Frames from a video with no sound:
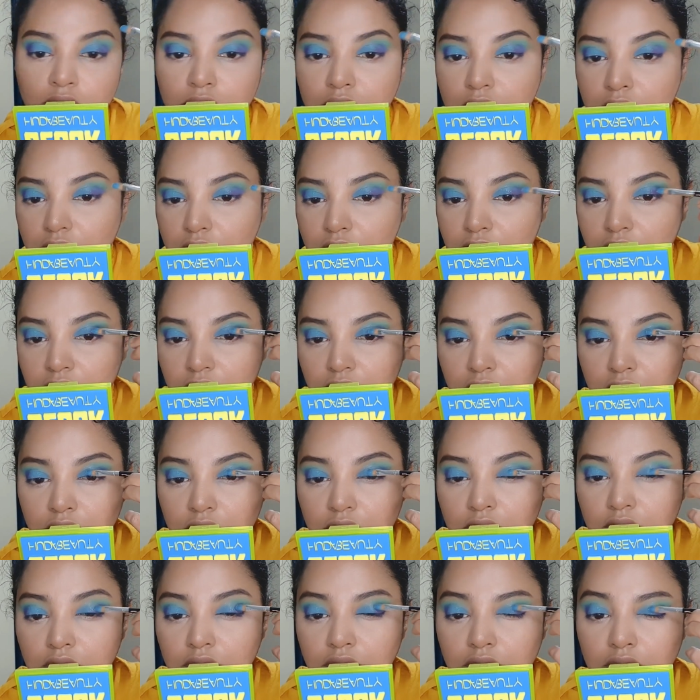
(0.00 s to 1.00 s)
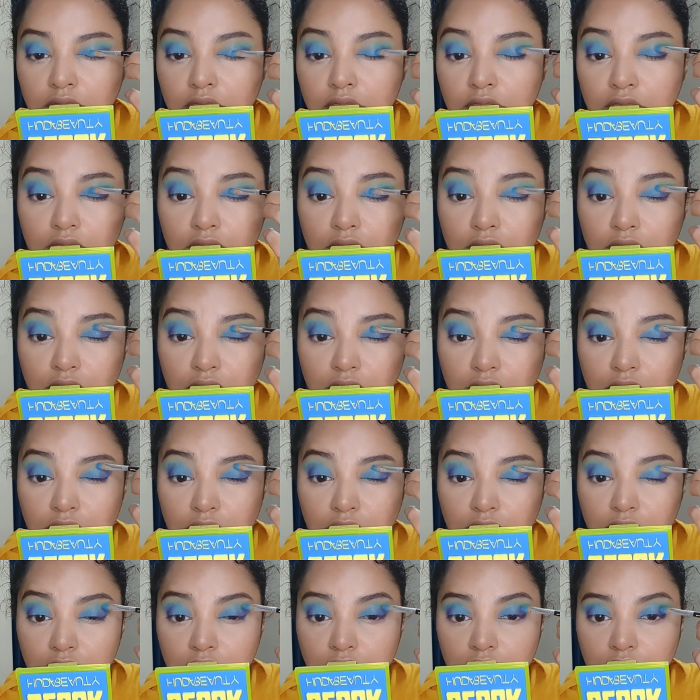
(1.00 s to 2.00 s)
violet as well as this
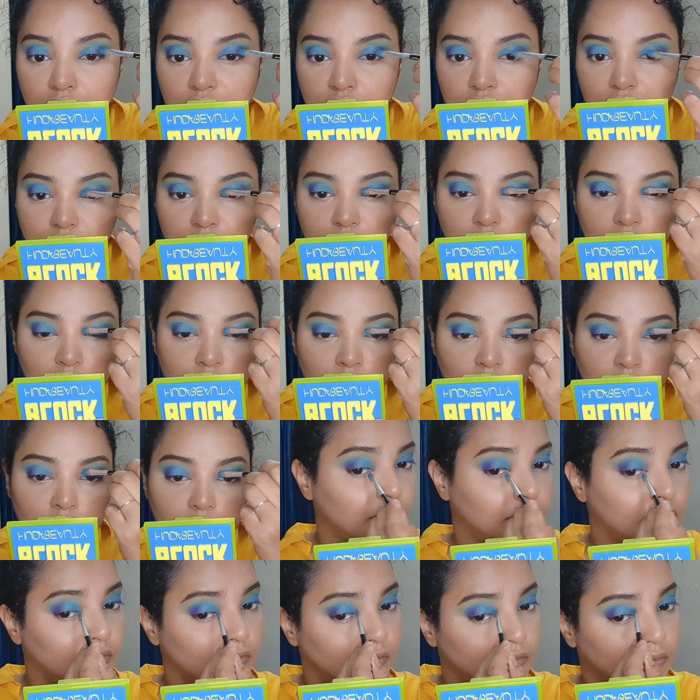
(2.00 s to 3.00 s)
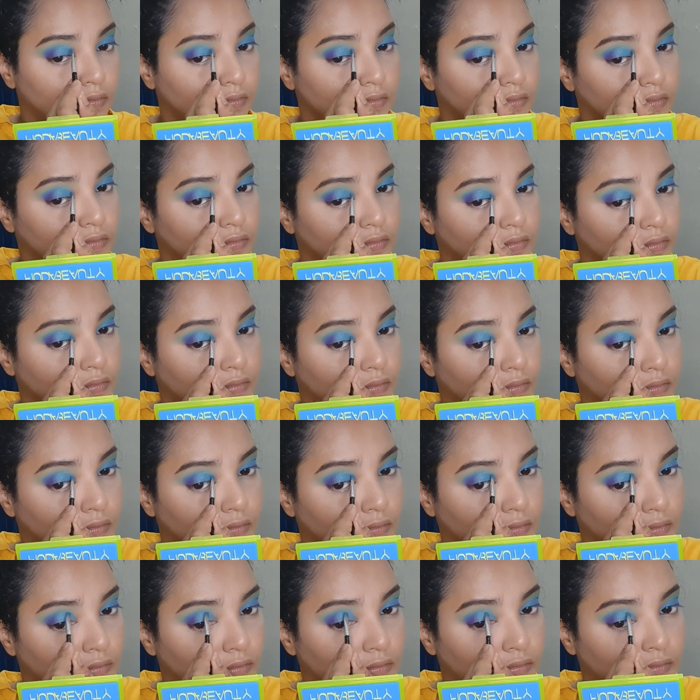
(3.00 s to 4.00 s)
blue. So
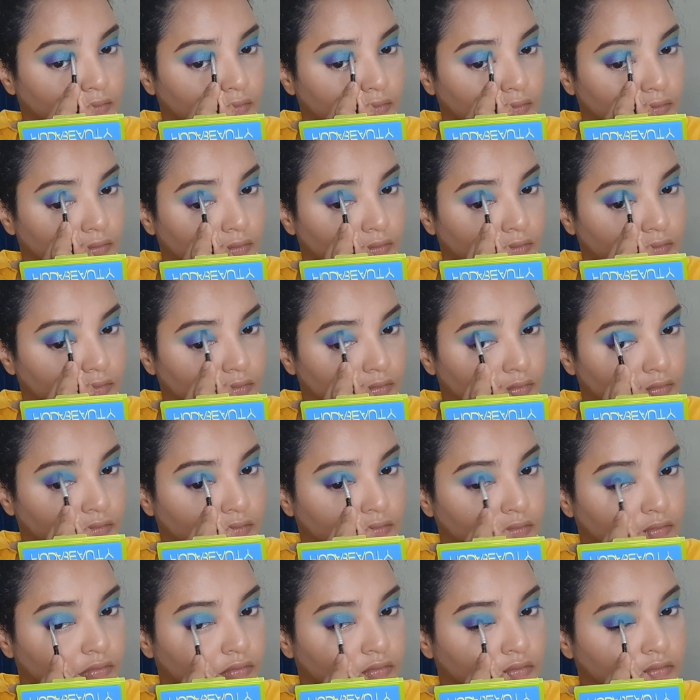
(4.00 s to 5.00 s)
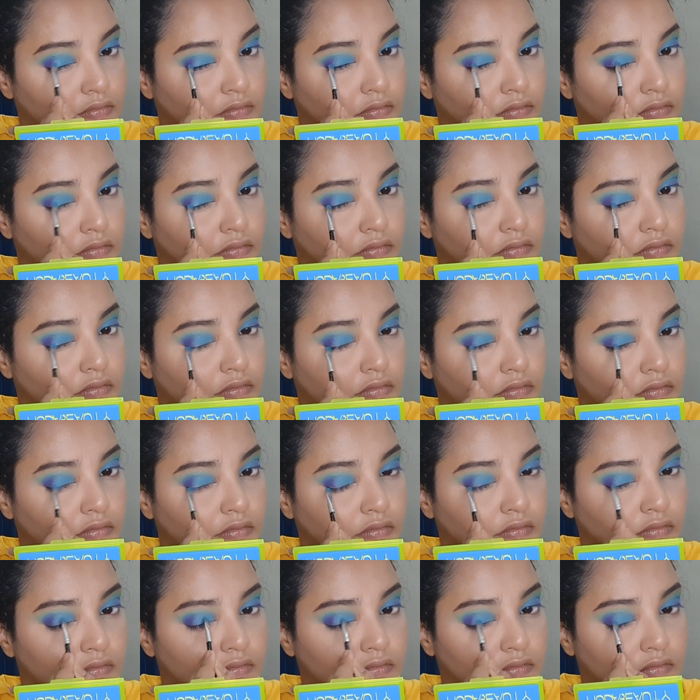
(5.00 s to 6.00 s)
cover any naked spots with
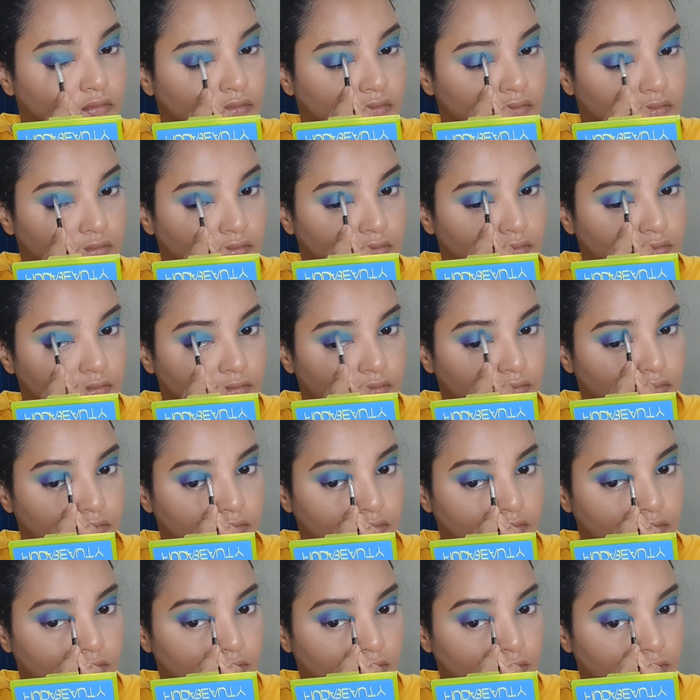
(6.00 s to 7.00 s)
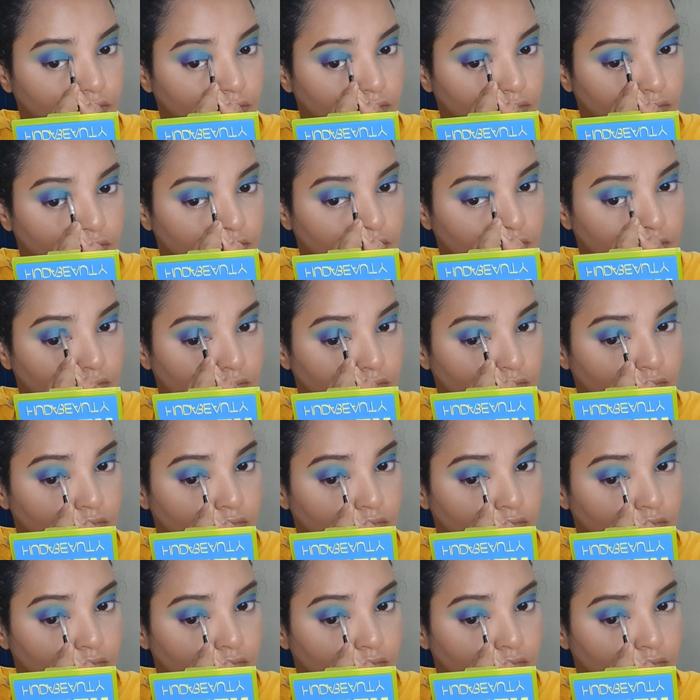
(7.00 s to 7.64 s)
the help of a shader brush so